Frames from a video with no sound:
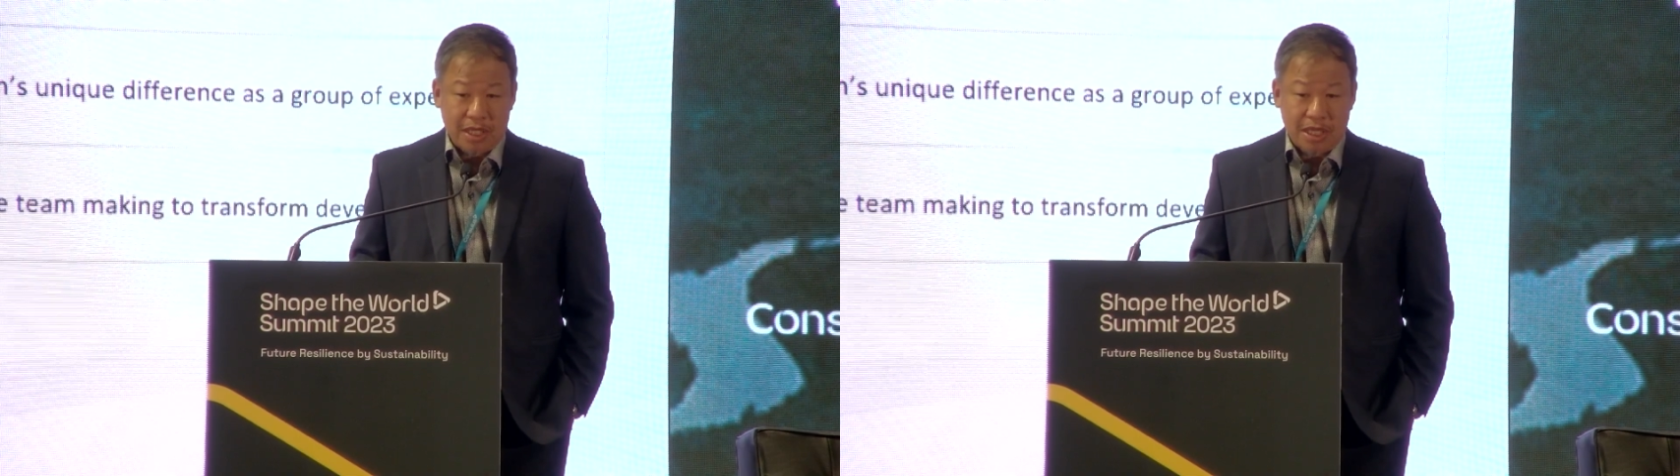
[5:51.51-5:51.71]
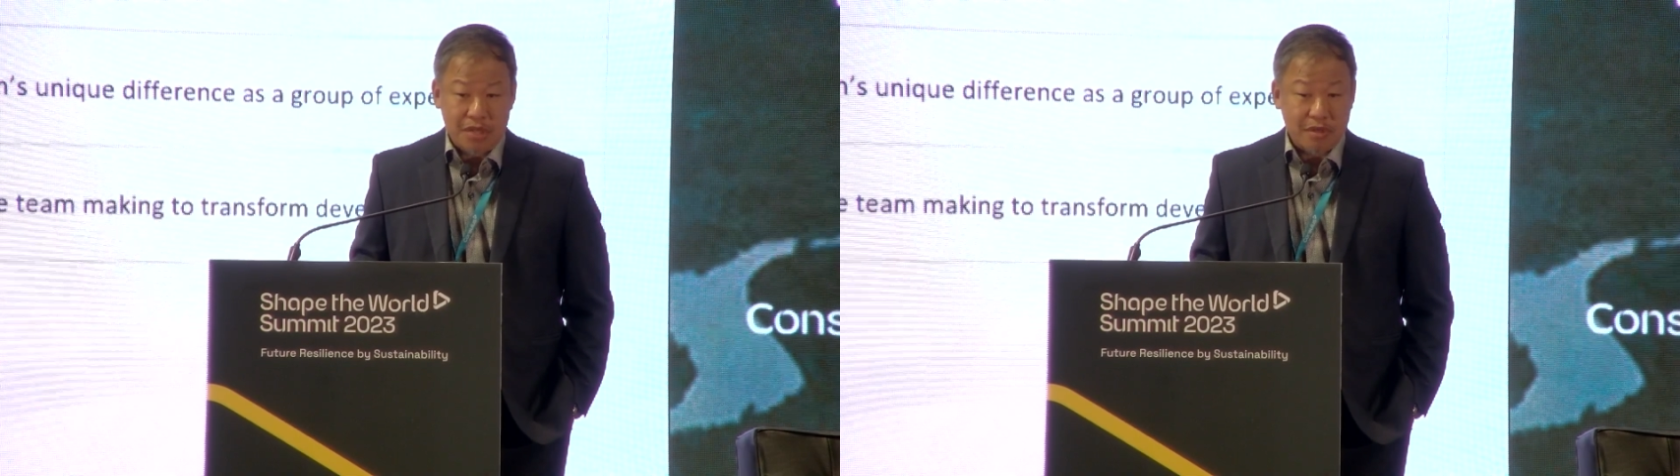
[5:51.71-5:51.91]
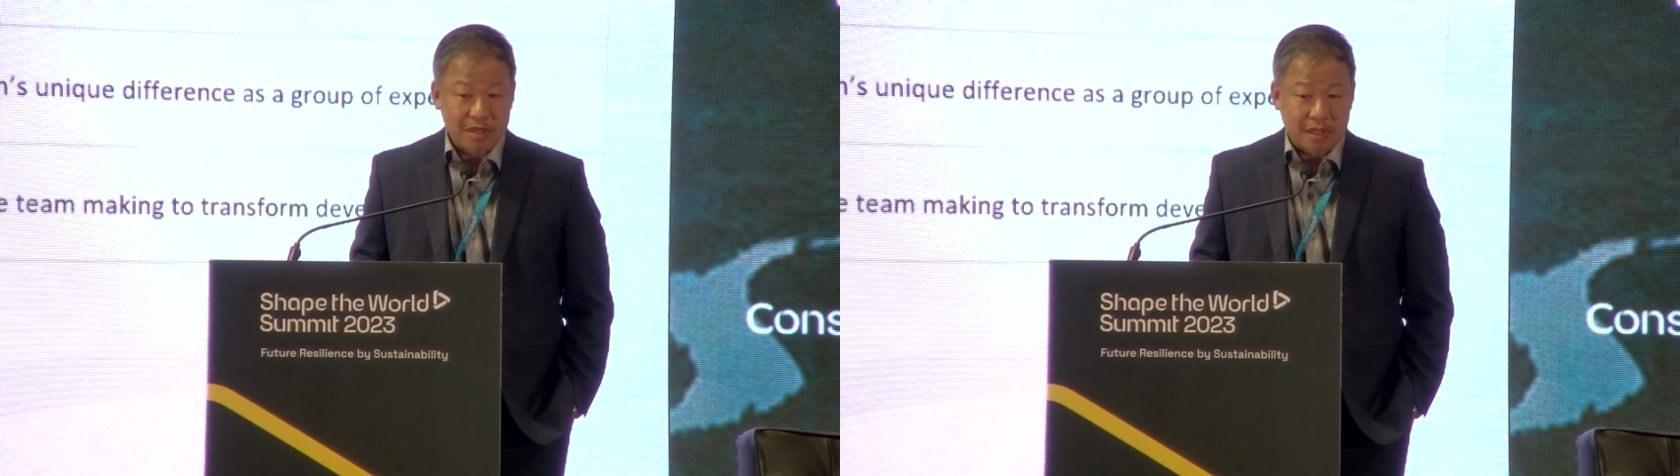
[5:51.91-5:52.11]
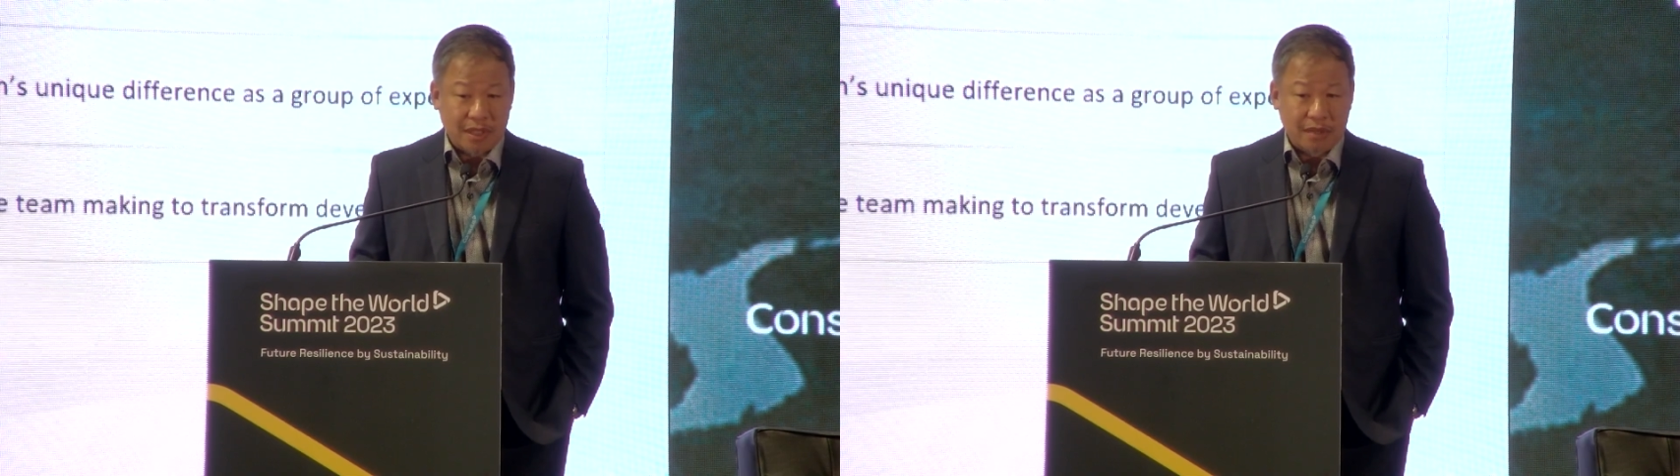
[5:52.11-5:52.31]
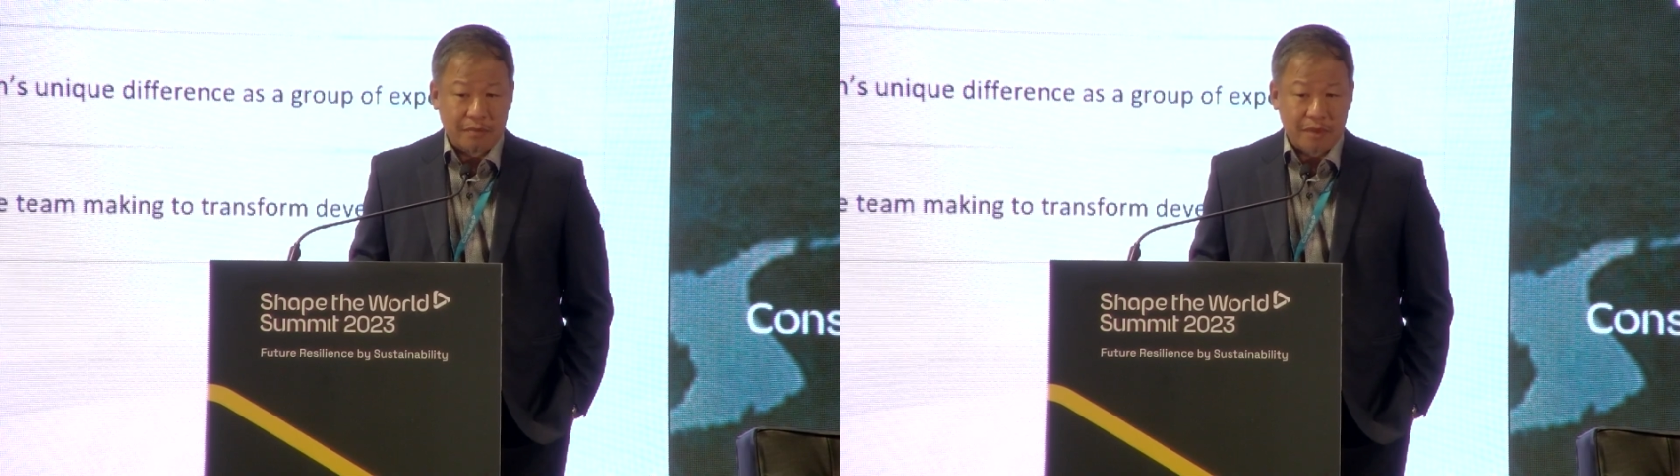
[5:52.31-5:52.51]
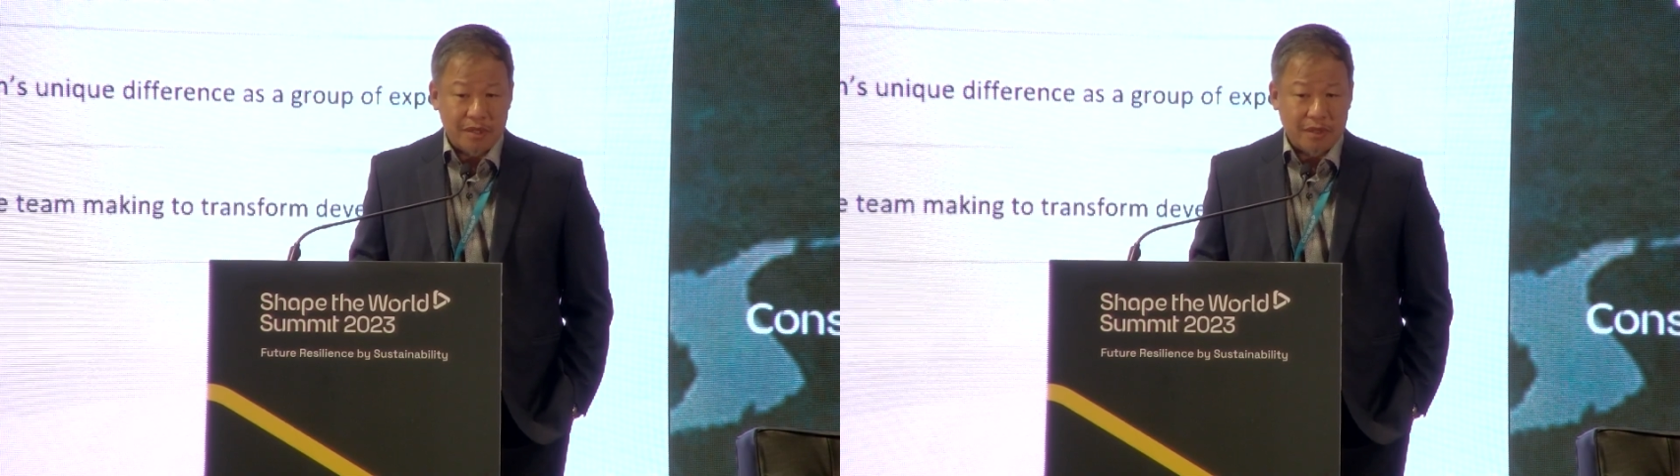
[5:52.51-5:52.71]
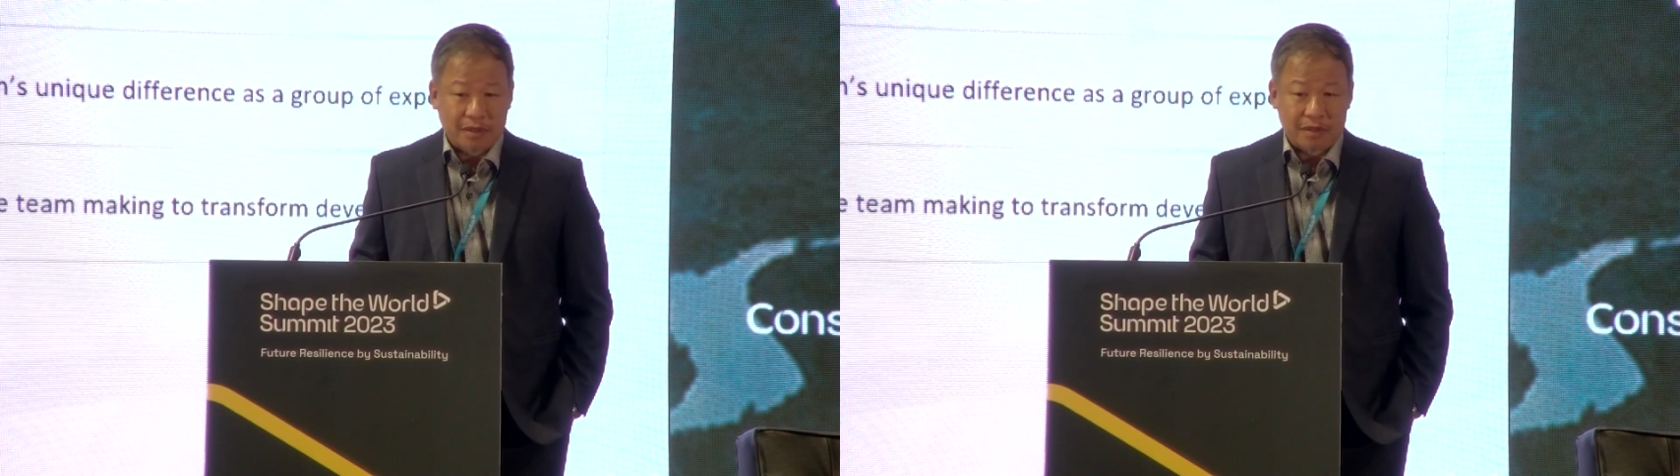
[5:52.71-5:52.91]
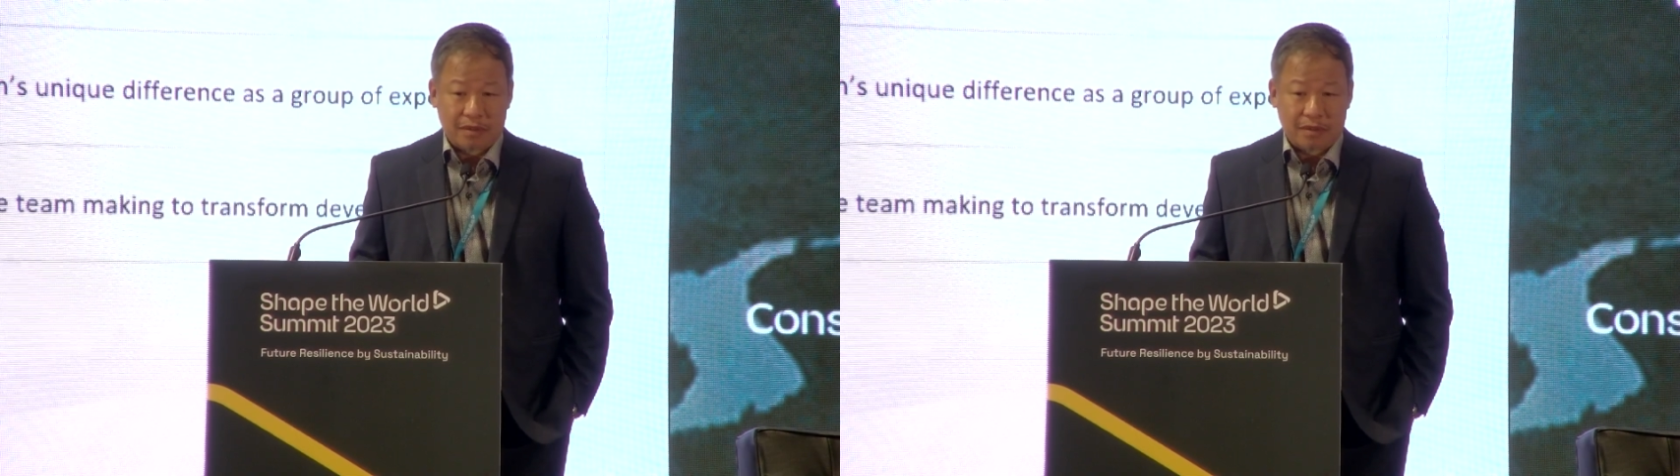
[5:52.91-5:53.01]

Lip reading: interesting because